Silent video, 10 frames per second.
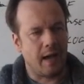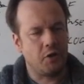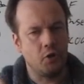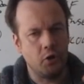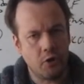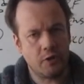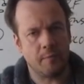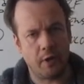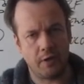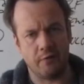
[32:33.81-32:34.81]

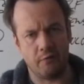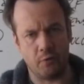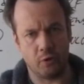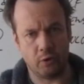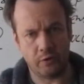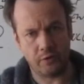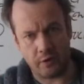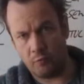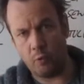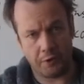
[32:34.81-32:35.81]
huge amount of
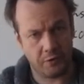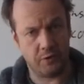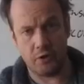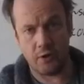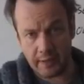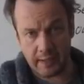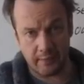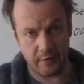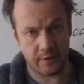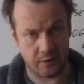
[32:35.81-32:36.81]
rules of what to do in a
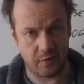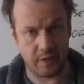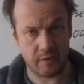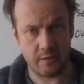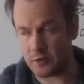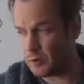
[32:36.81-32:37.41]
given situation.